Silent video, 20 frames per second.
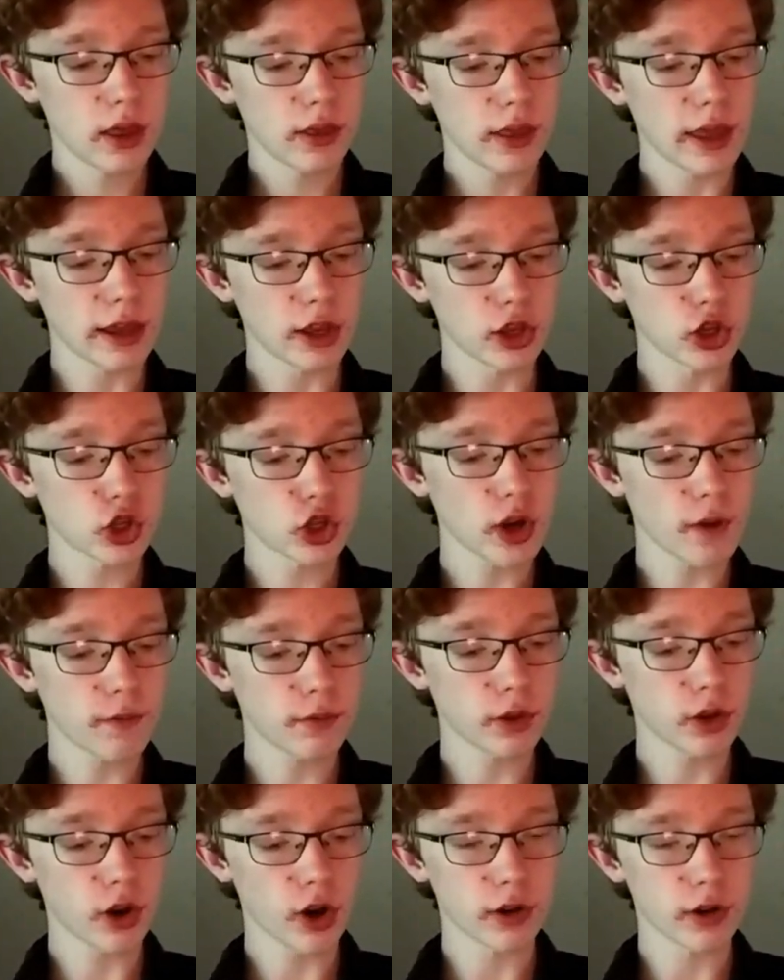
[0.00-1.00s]
They can
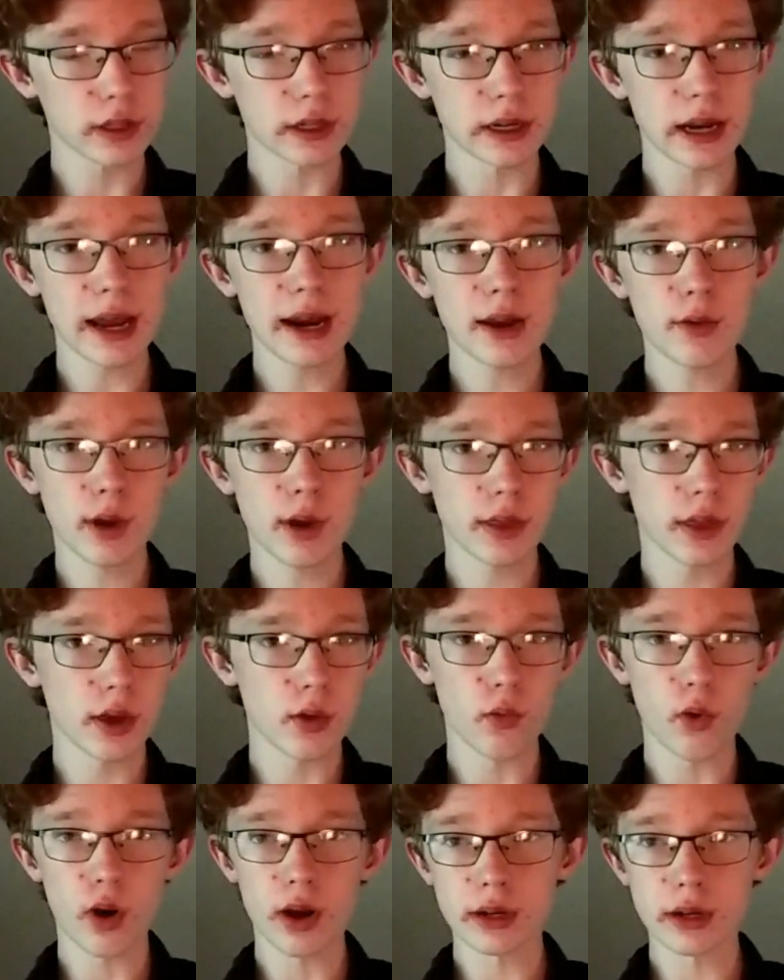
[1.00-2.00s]
shuffle the cards in any way they
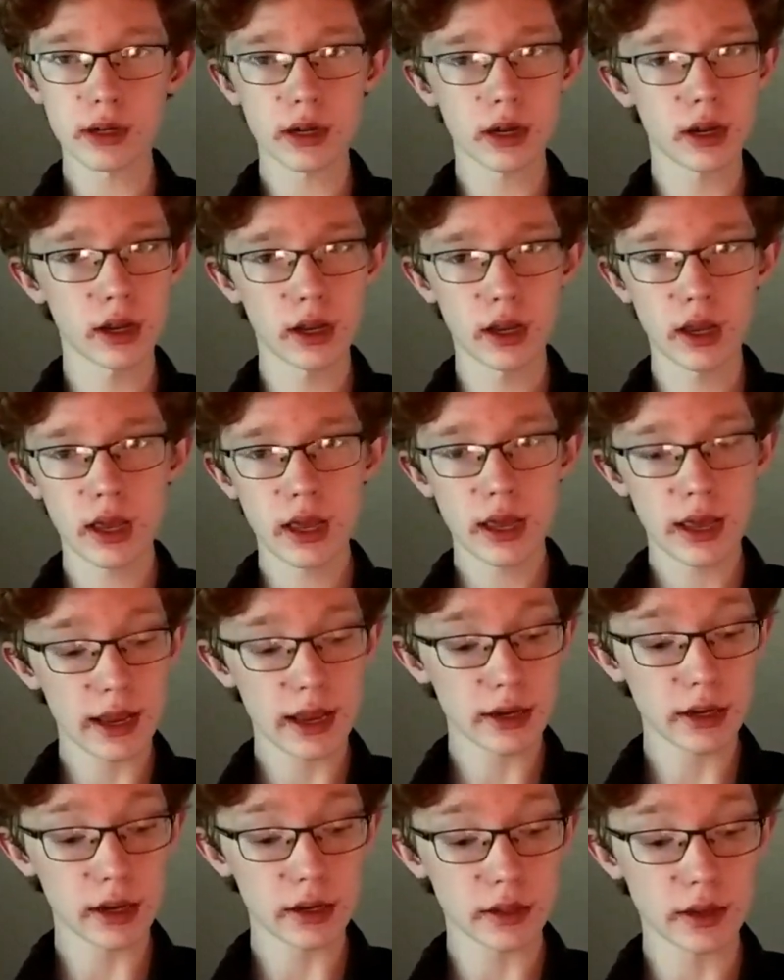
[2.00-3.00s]
want.
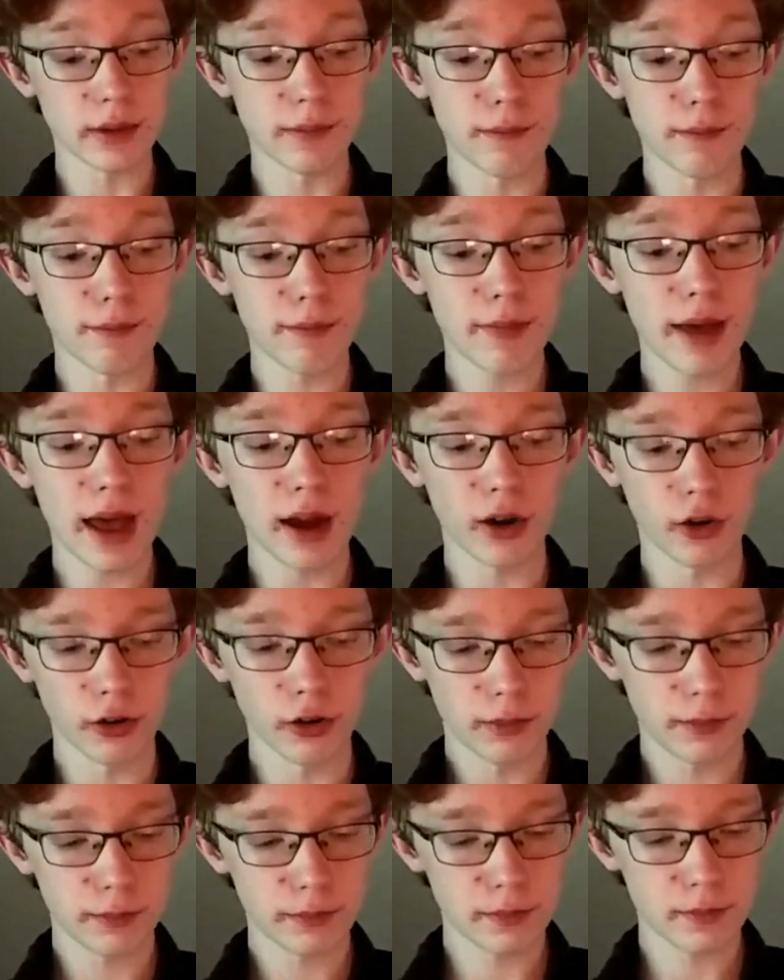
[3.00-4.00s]
It doesn't matter.
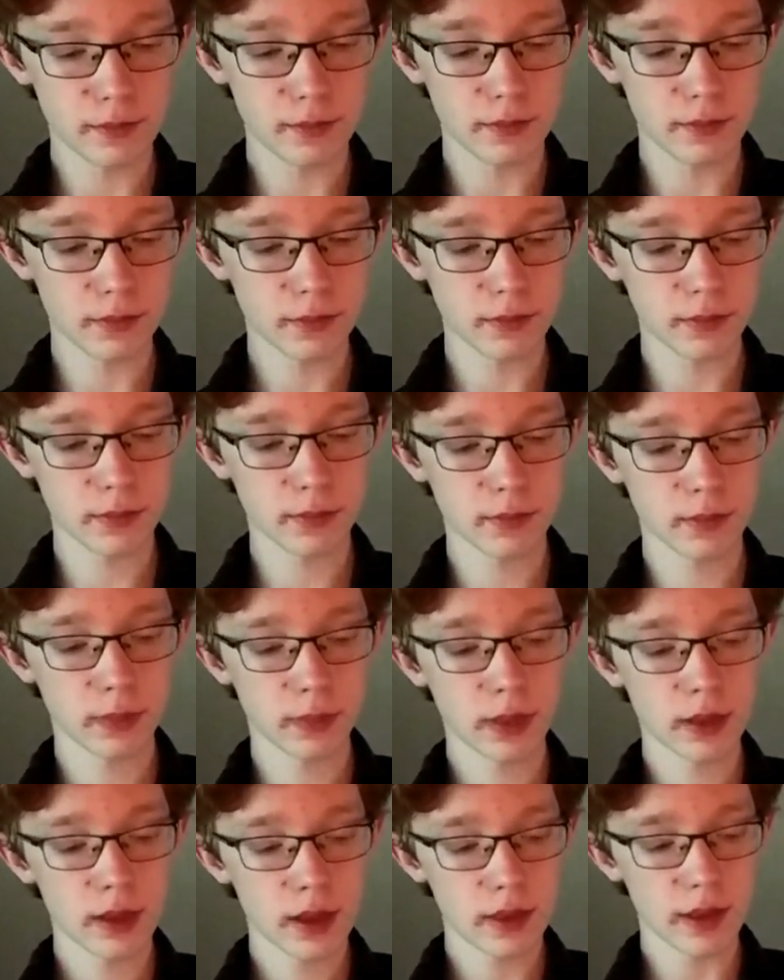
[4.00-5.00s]

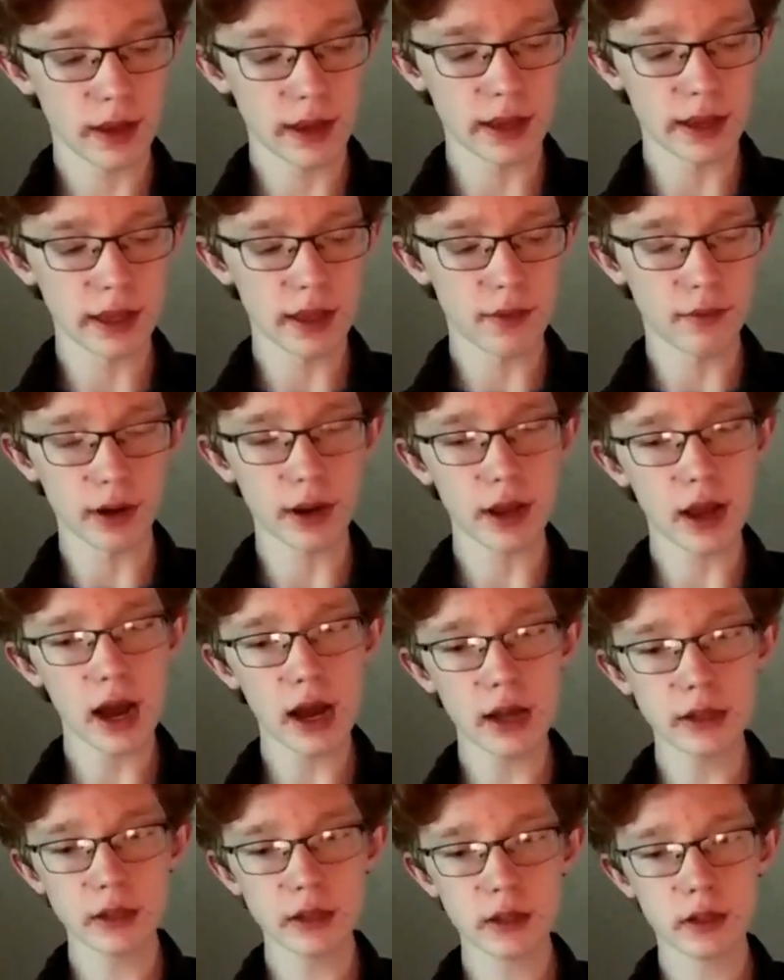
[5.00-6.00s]
They can give it
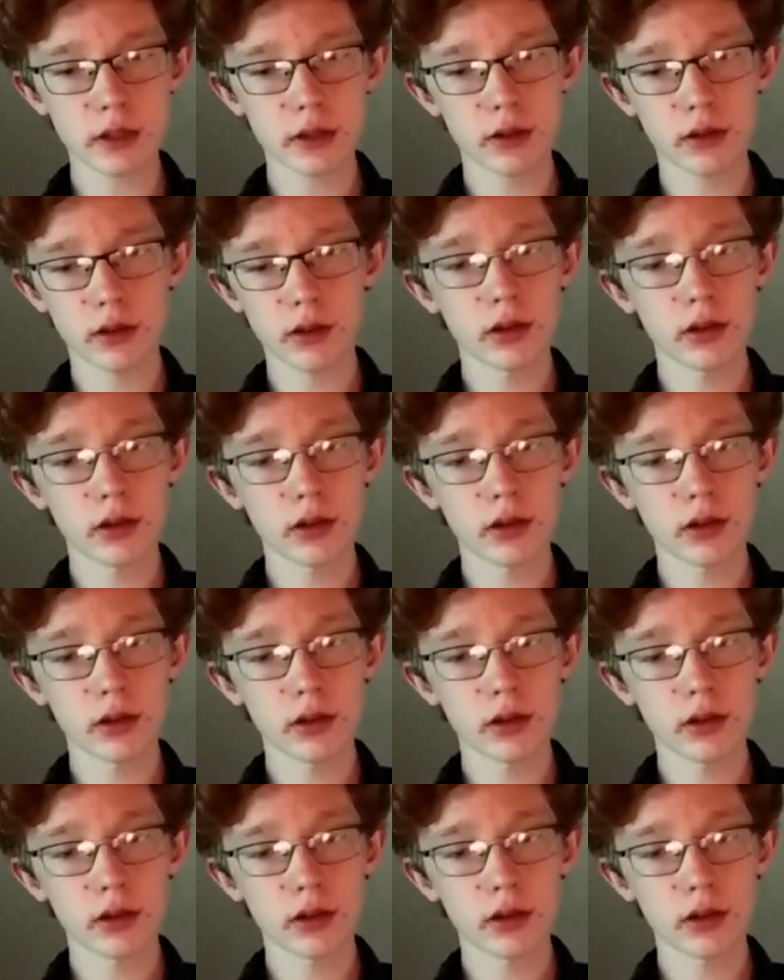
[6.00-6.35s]
cuts,